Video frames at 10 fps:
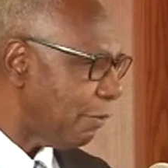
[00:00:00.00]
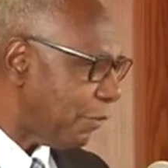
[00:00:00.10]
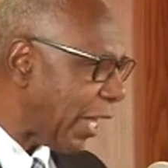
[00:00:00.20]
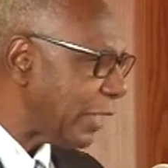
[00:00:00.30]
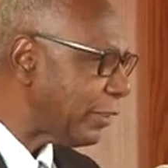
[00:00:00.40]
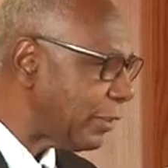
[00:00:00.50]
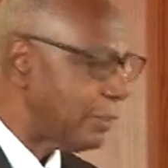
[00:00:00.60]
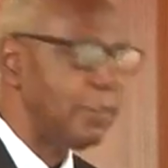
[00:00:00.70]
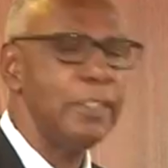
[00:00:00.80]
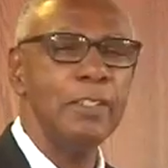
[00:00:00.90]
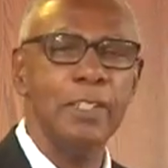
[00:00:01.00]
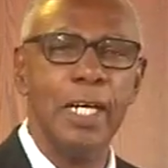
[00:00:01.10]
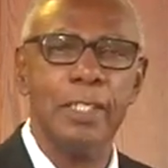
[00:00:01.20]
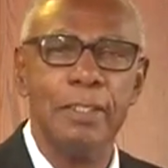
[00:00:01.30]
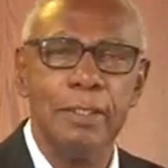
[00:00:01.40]
that did
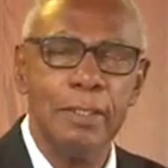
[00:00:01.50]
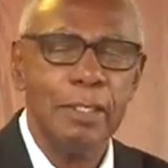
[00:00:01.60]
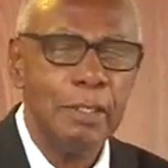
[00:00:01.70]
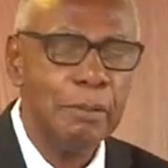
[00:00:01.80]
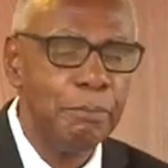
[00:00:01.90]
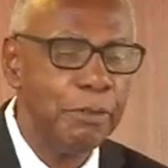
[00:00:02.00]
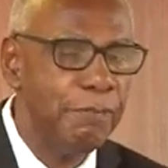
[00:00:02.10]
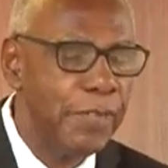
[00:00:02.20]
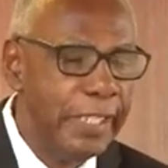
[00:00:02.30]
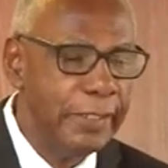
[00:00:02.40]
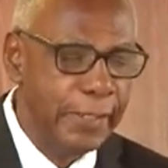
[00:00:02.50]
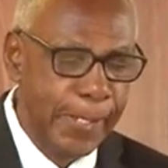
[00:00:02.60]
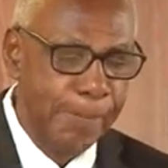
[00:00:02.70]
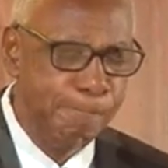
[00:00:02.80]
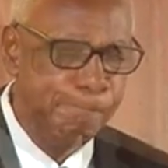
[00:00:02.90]
not prevent
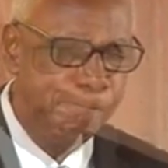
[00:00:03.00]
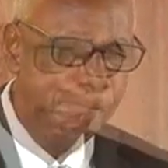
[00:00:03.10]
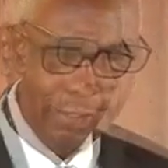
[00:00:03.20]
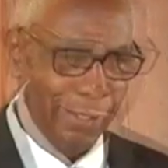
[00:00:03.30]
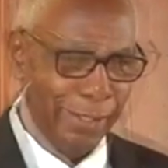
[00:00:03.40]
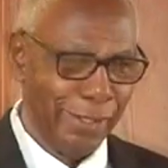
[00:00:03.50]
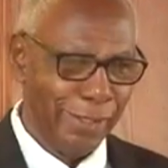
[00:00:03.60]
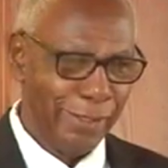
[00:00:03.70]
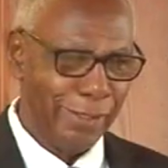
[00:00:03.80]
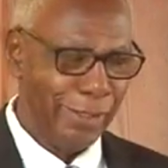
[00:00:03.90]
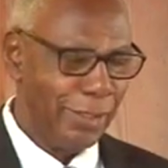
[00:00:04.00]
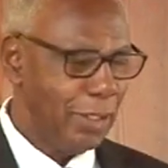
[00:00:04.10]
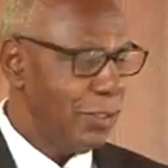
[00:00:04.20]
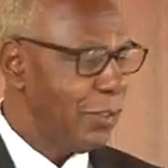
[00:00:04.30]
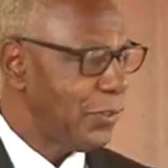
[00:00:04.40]
him. You